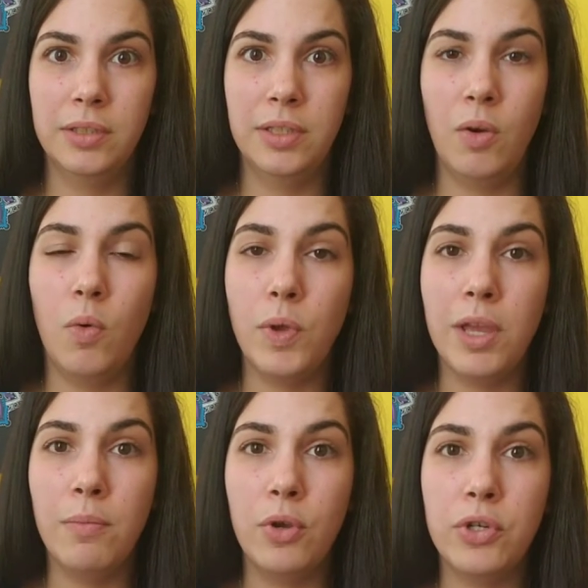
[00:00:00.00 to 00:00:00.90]
And when we
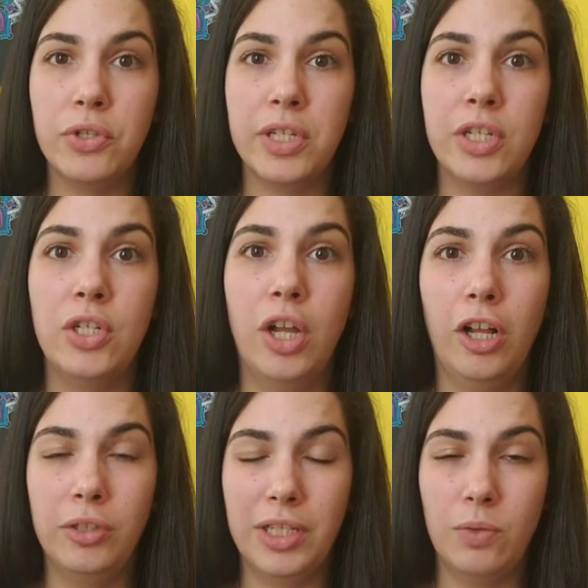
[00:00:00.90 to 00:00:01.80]
emotionally
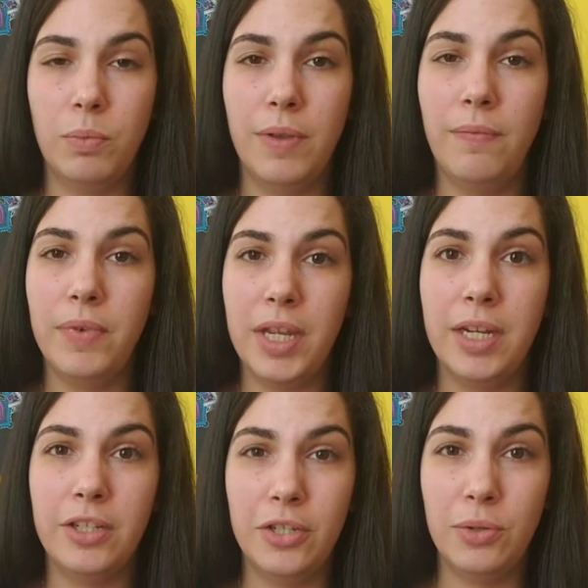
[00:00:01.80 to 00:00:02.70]
indulge, it's when we feed
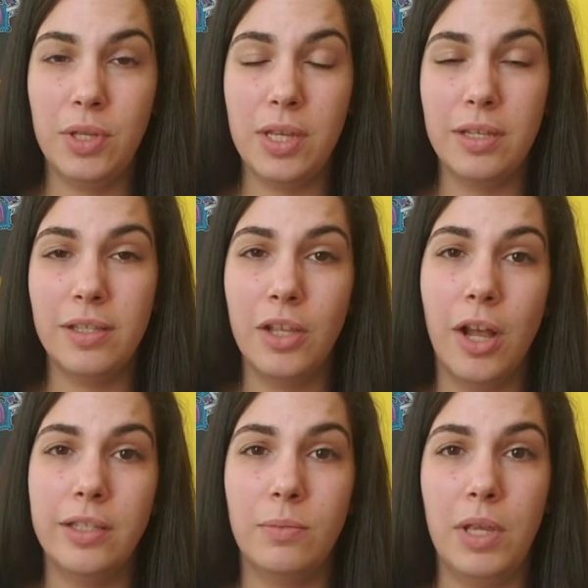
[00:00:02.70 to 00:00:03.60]
into these
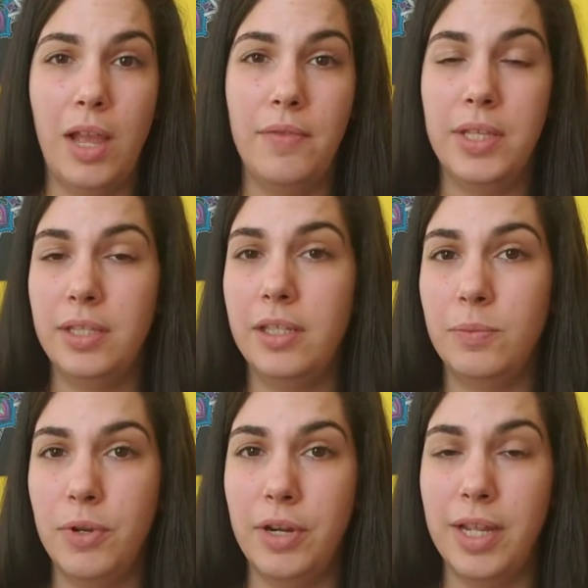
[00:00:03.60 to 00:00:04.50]
thoughts and we have these
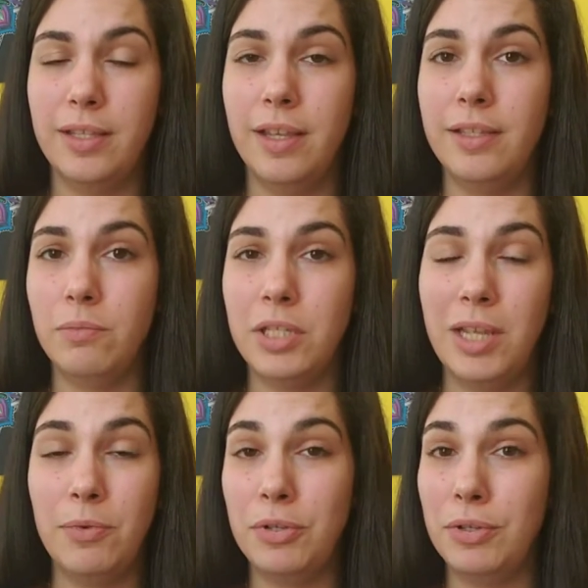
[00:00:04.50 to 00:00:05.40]
experiences and we
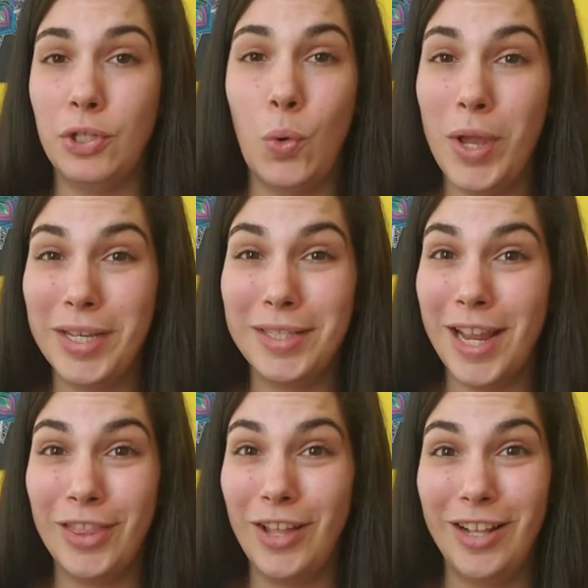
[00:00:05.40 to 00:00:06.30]
step into these
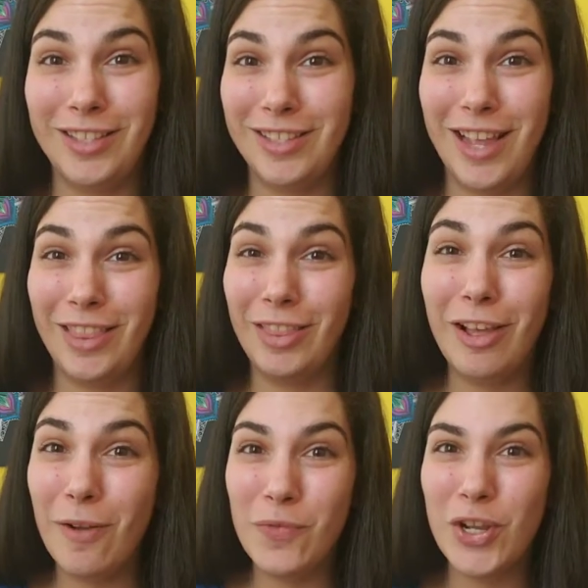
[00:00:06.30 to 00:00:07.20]
quicksand thoughts, as I
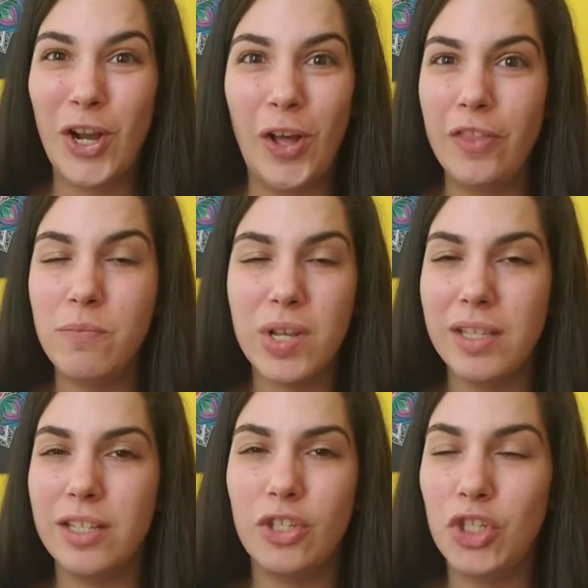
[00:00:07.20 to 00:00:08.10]
love to call them,
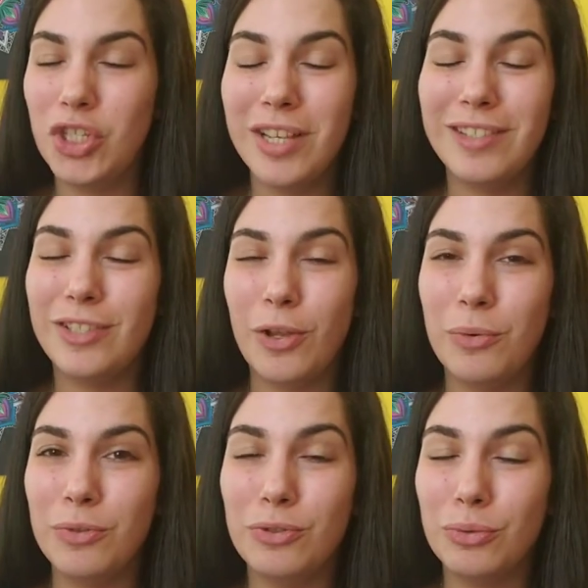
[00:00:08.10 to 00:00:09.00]
because it's just
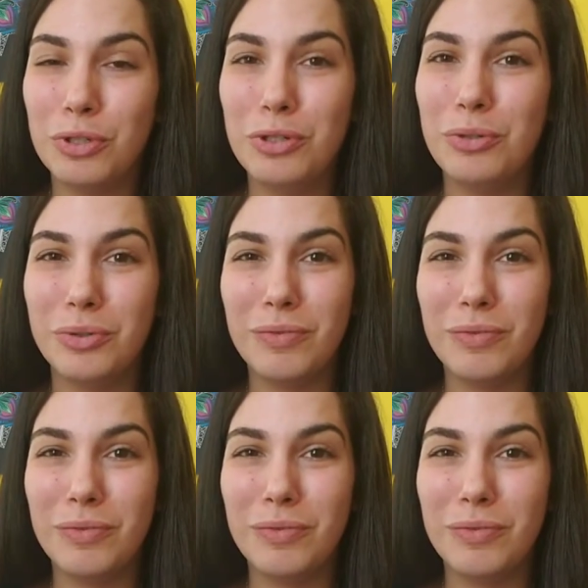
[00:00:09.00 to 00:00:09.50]
so true.